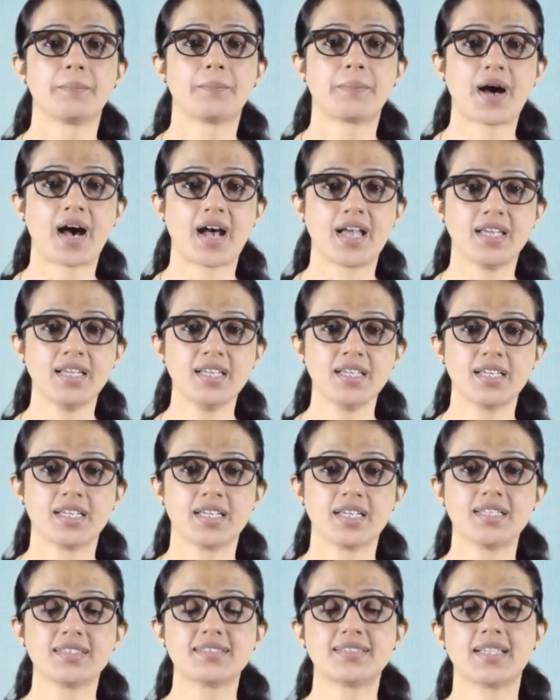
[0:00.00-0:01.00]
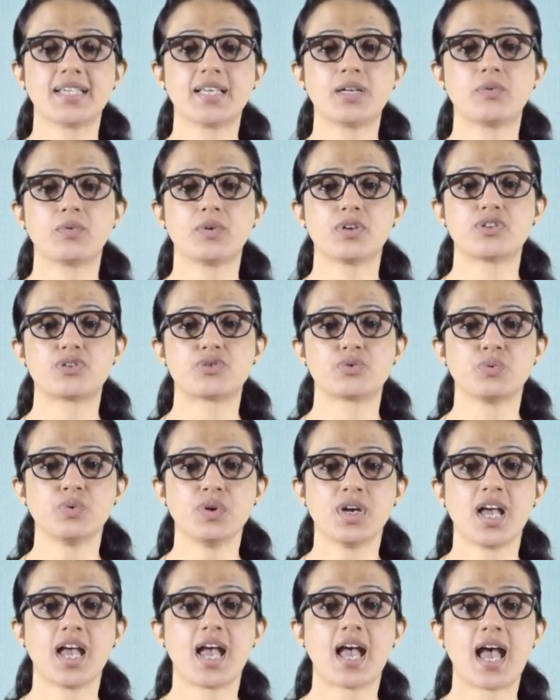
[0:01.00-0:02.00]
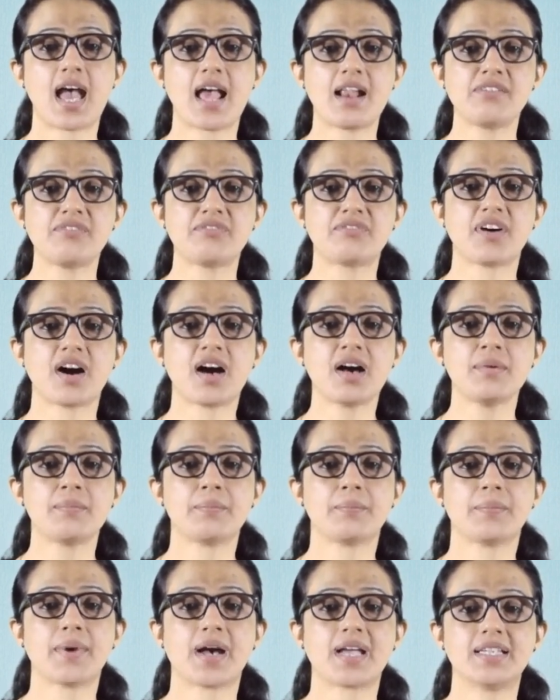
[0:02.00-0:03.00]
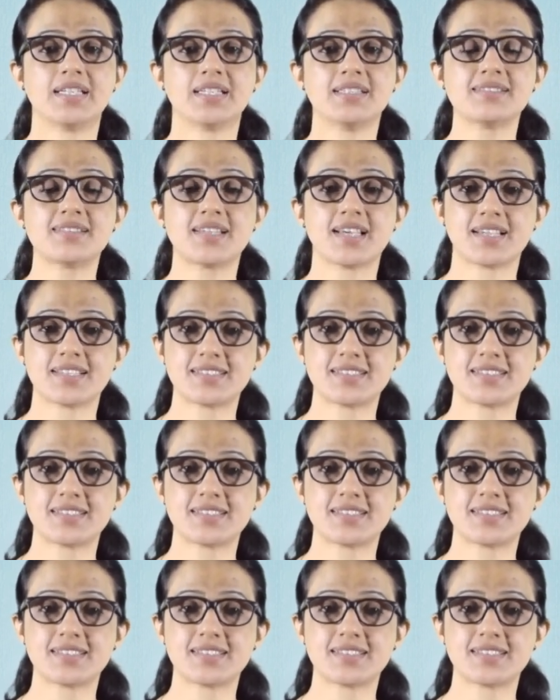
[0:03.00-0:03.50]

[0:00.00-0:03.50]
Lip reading: pi is equal to alpha minus